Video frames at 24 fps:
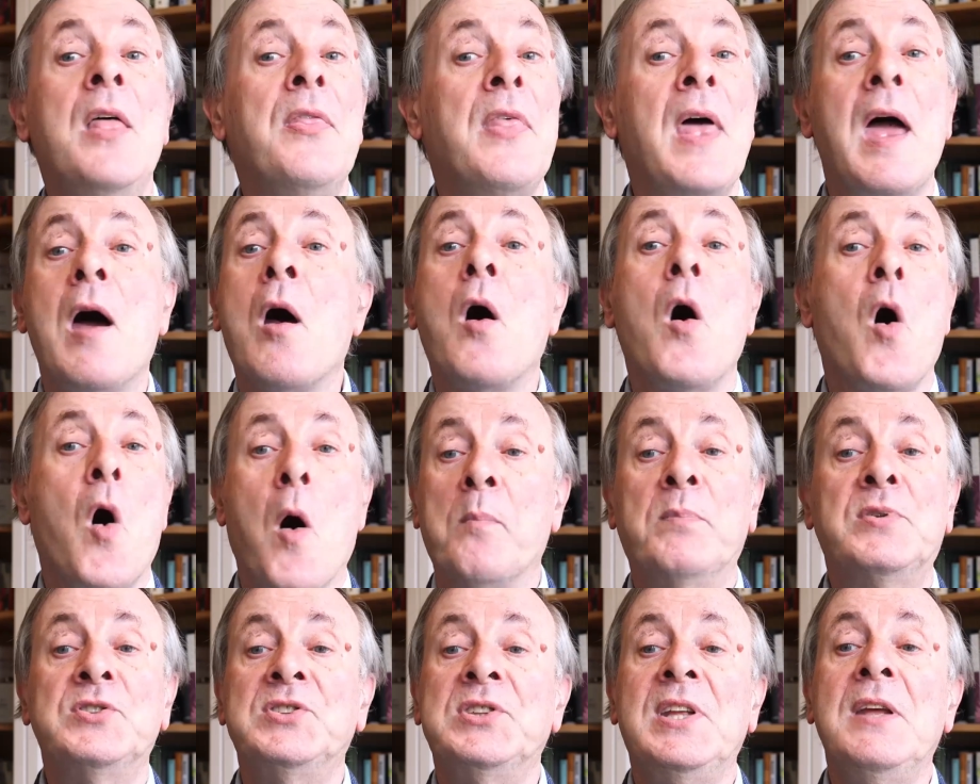they are
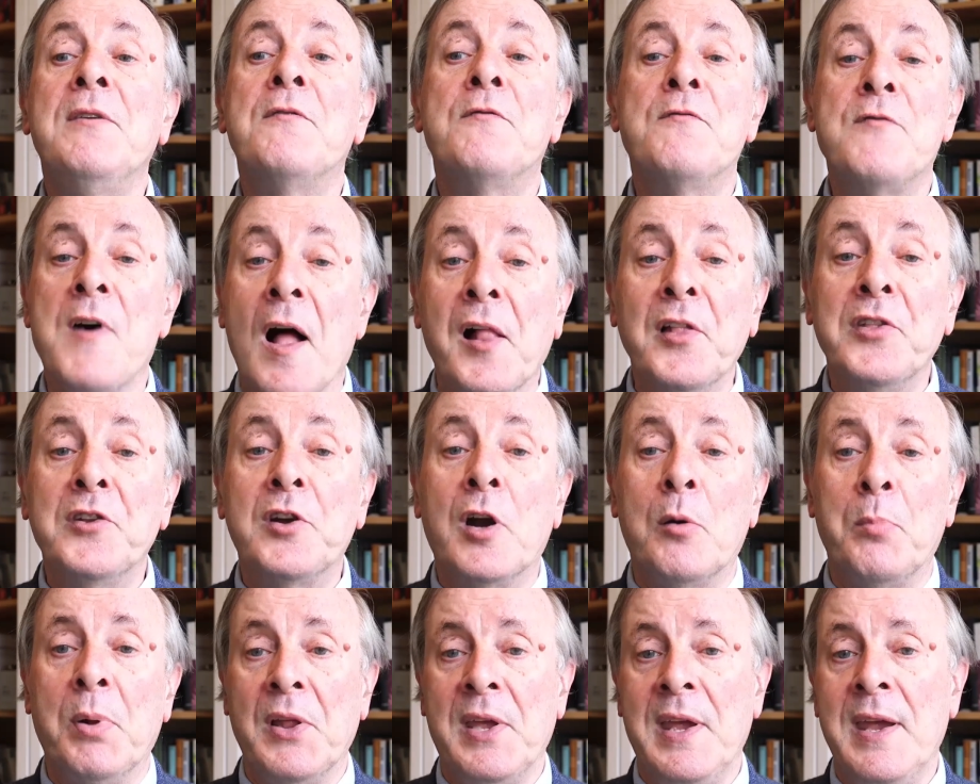obviously
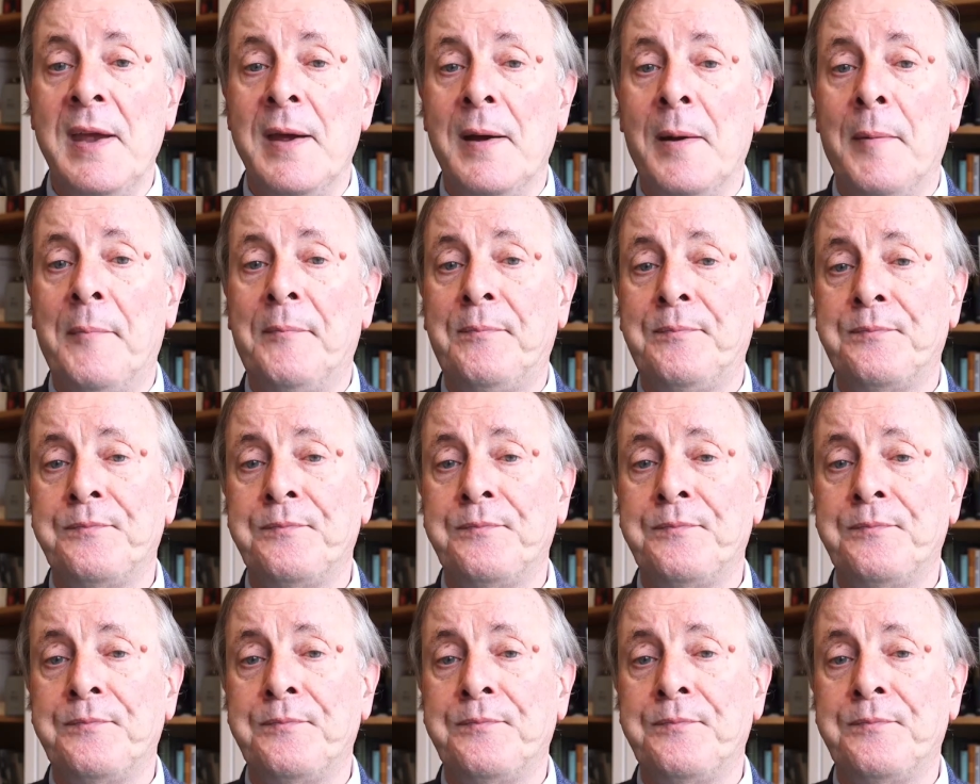vulnerable here.